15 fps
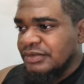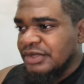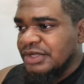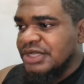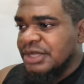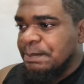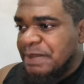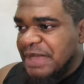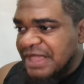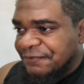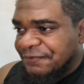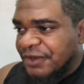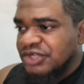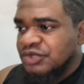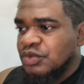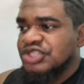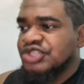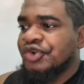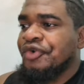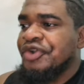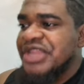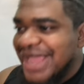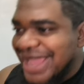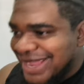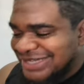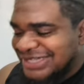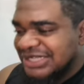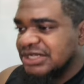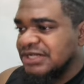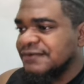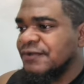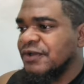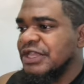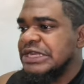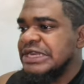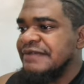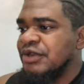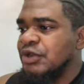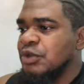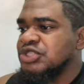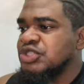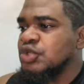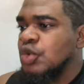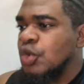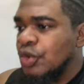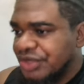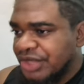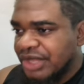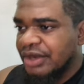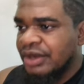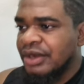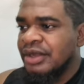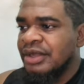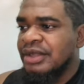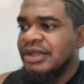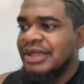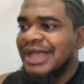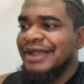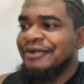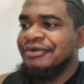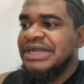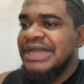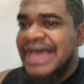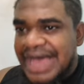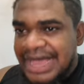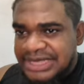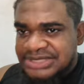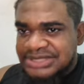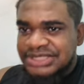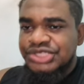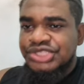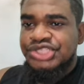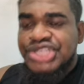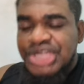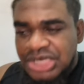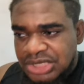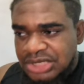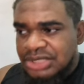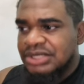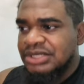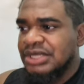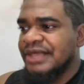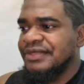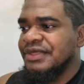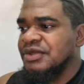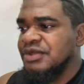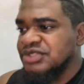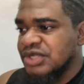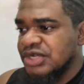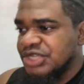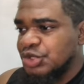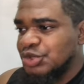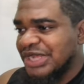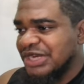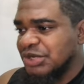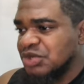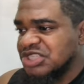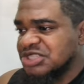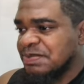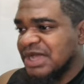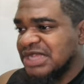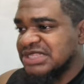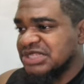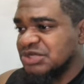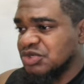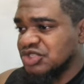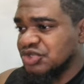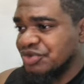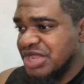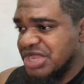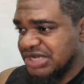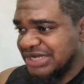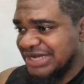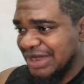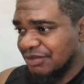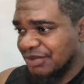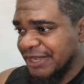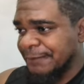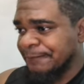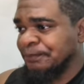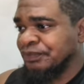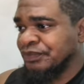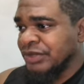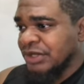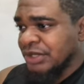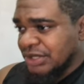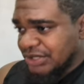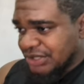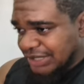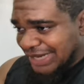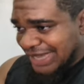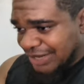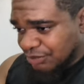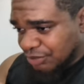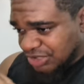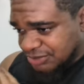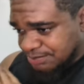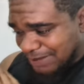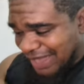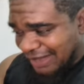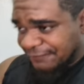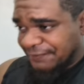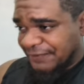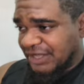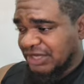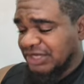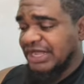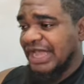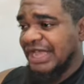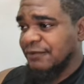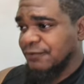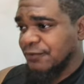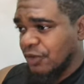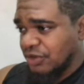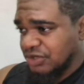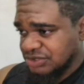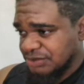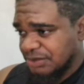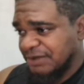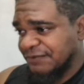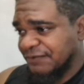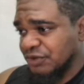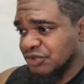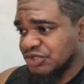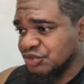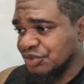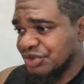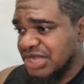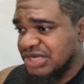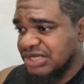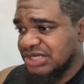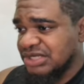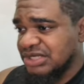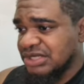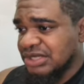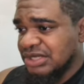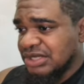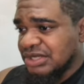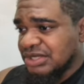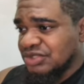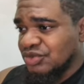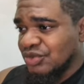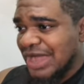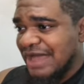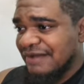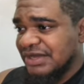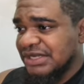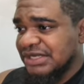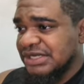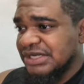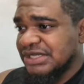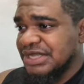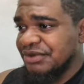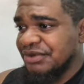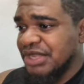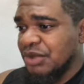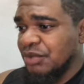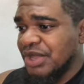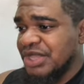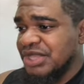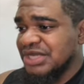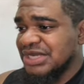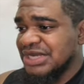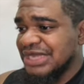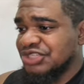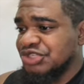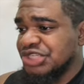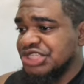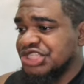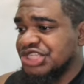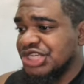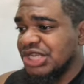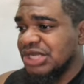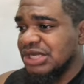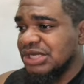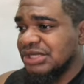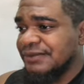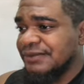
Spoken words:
The bayfront was created for individuals to go there and relax and chill. I think it was under United West Party. It was created that way. The land was backfilled, and of course, the bayfront was created to have a little area where you can actually chill.